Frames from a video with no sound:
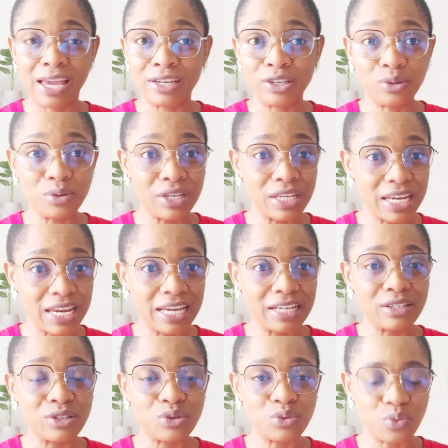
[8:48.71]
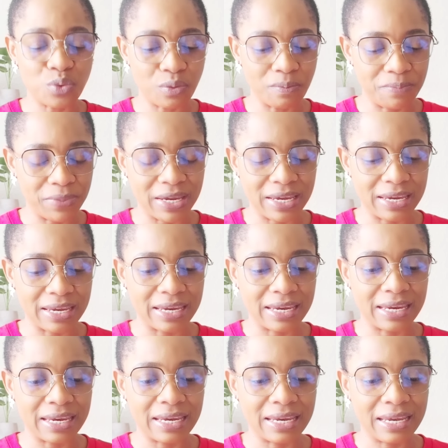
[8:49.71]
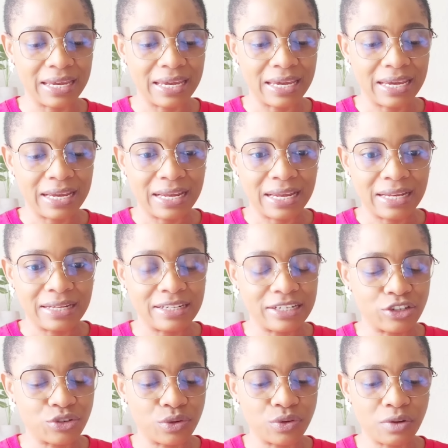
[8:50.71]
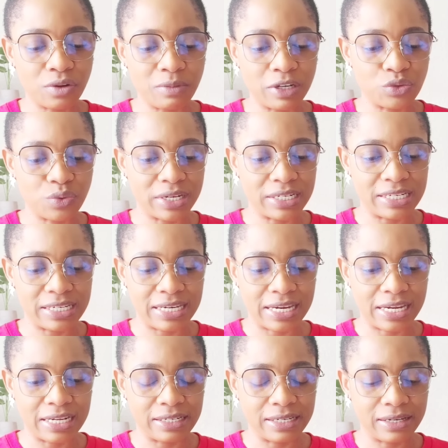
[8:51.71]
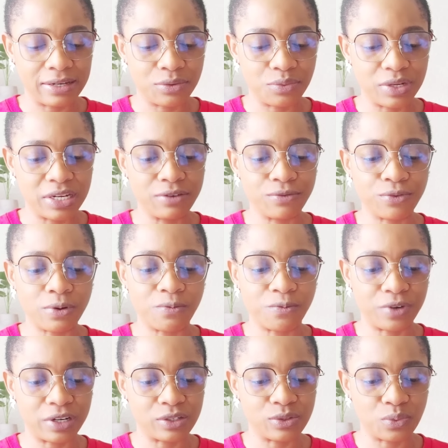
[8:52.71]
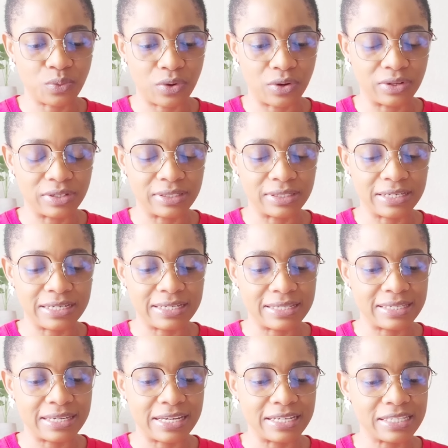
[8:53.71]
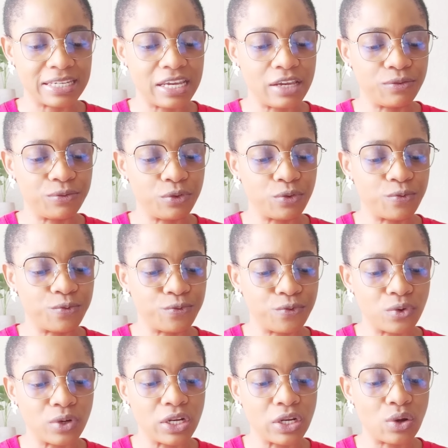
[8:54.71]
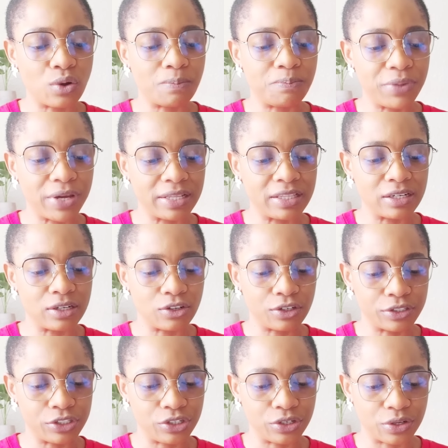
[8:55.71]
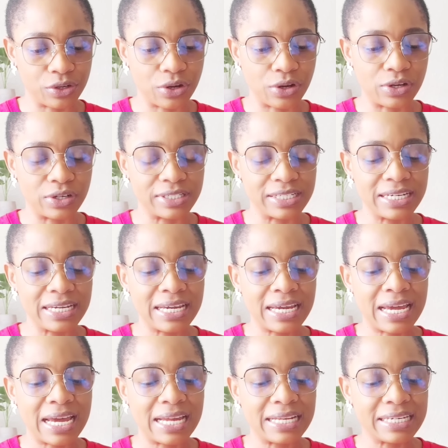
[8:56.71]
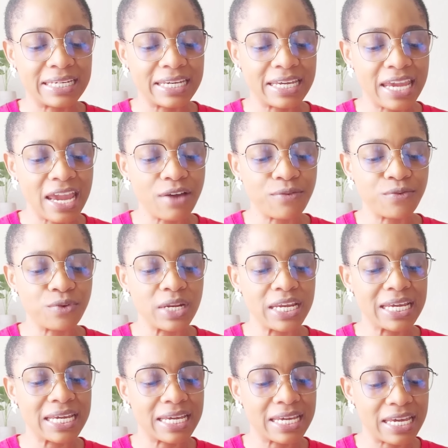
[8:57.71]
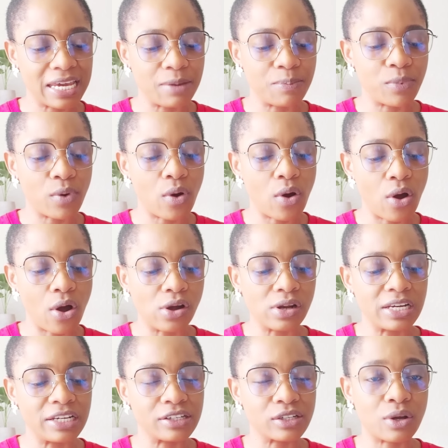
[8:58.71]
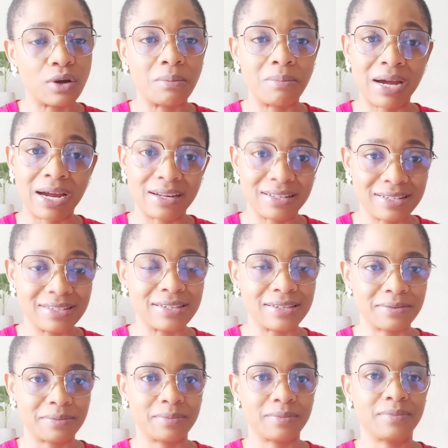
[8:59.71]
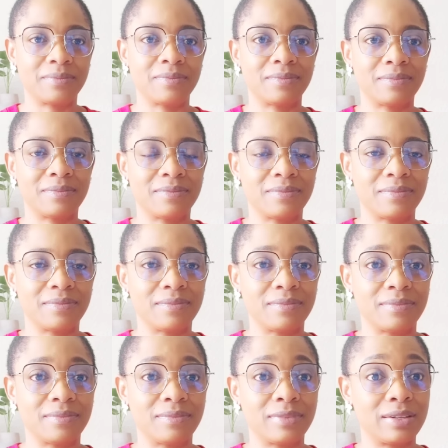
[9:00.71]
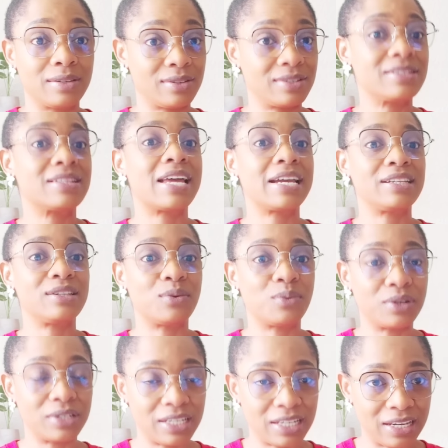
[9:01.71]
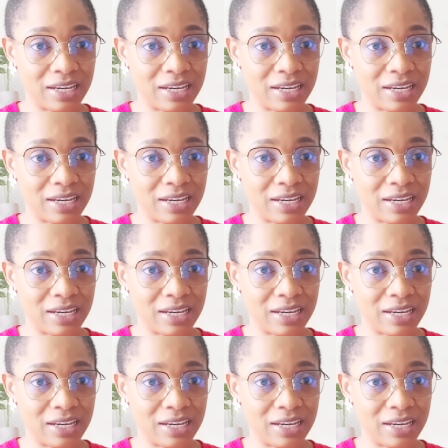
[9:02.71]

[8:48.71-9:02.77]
You need to obey. Deuteronomy 28, reading from verse 1, it says, "If you fully obey the Lord your God and carefully keep all his commands," just like the one he